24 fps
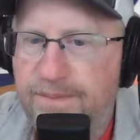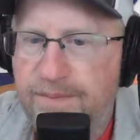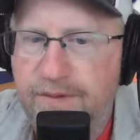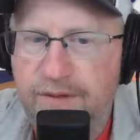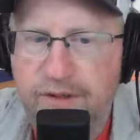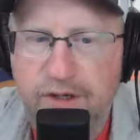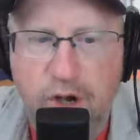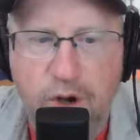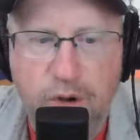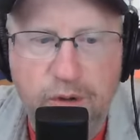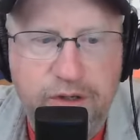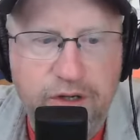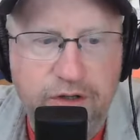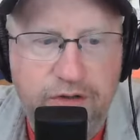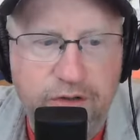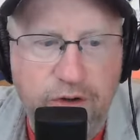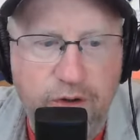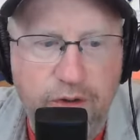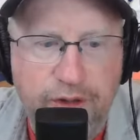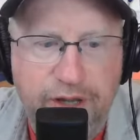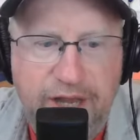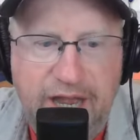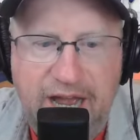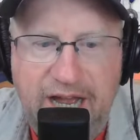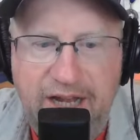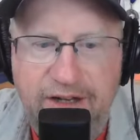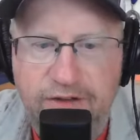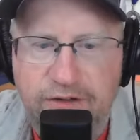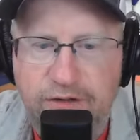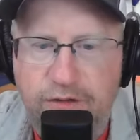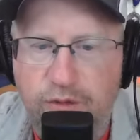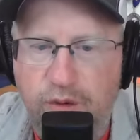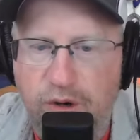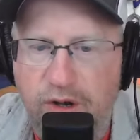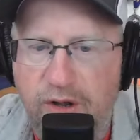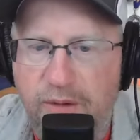Jokic only
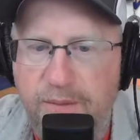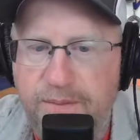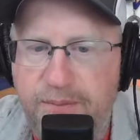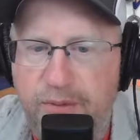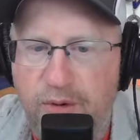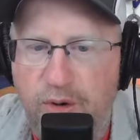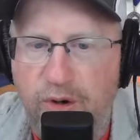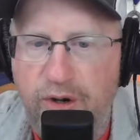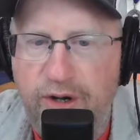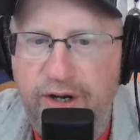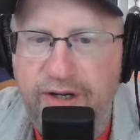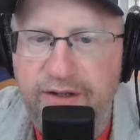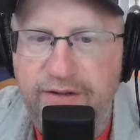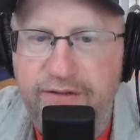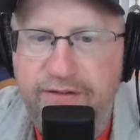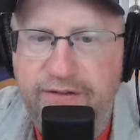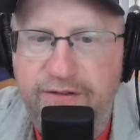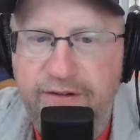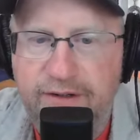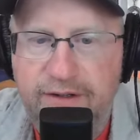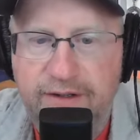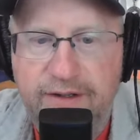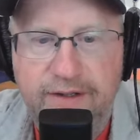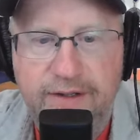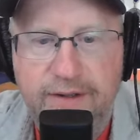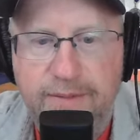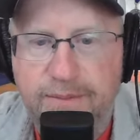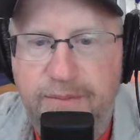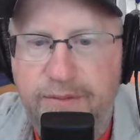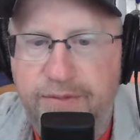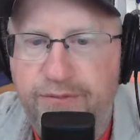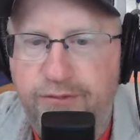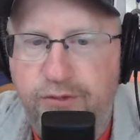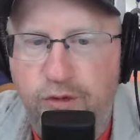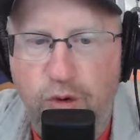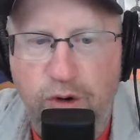had 12 points,
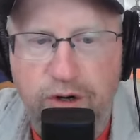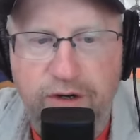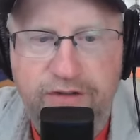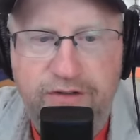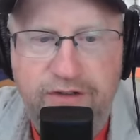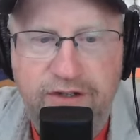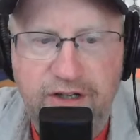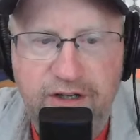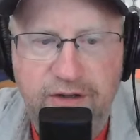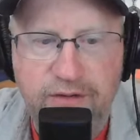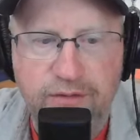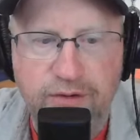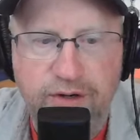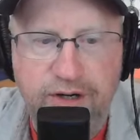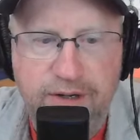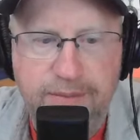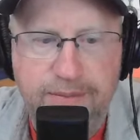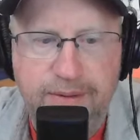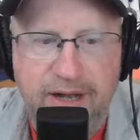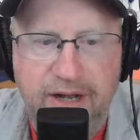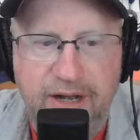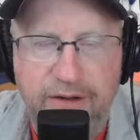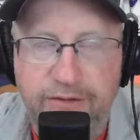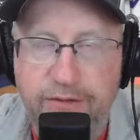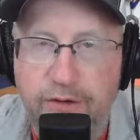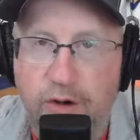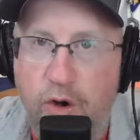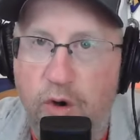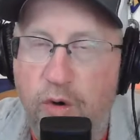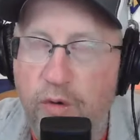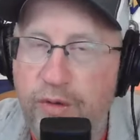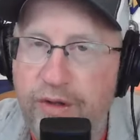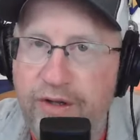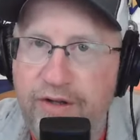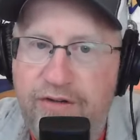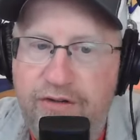but 14 rebounds.
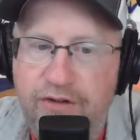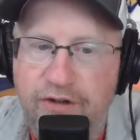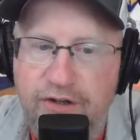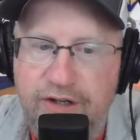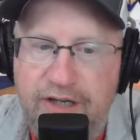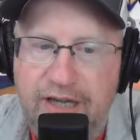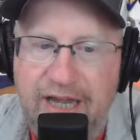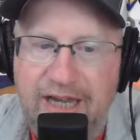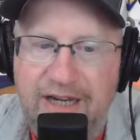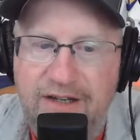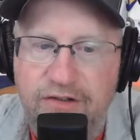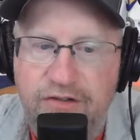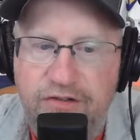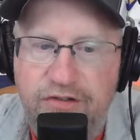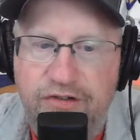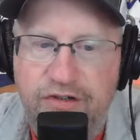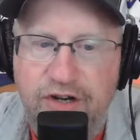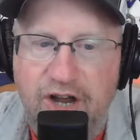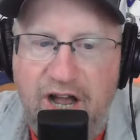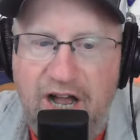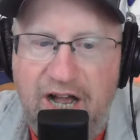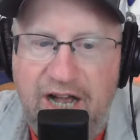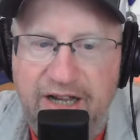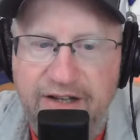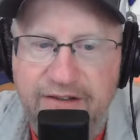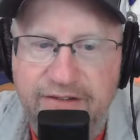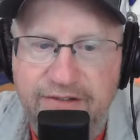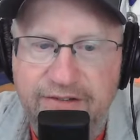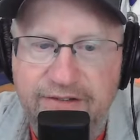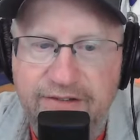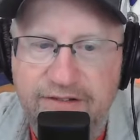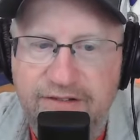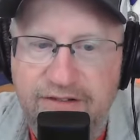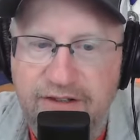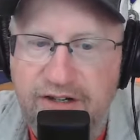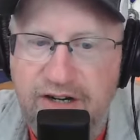Only took 8
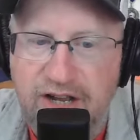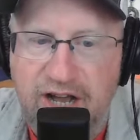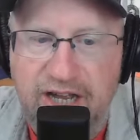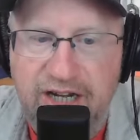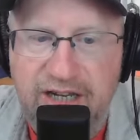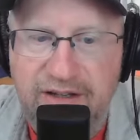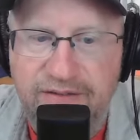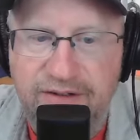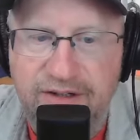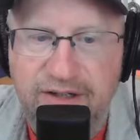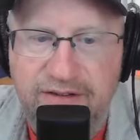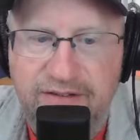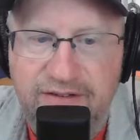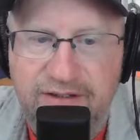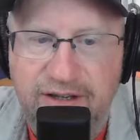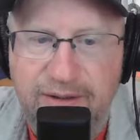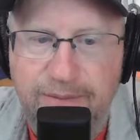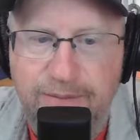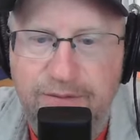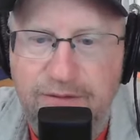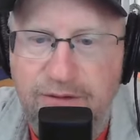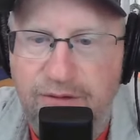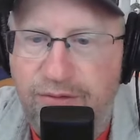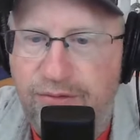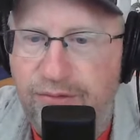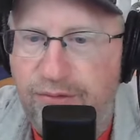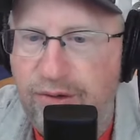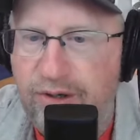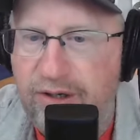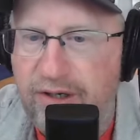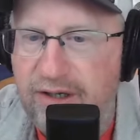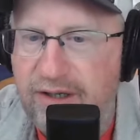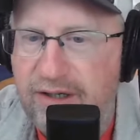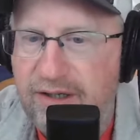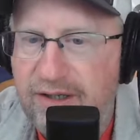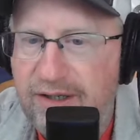shots. Did not even attempt a
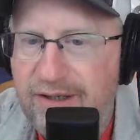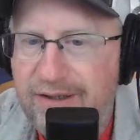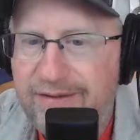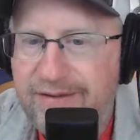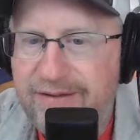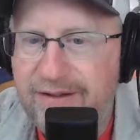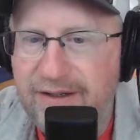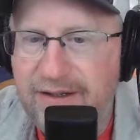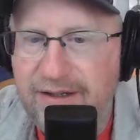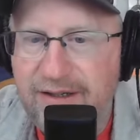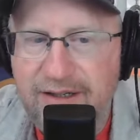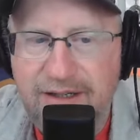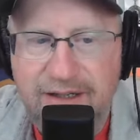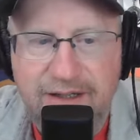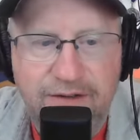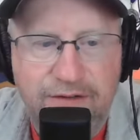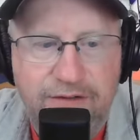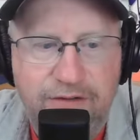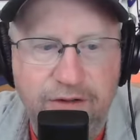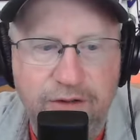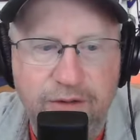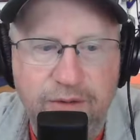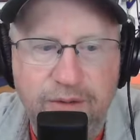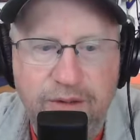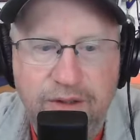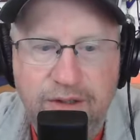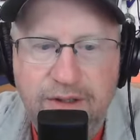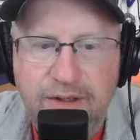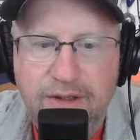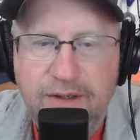3. Didn't need to.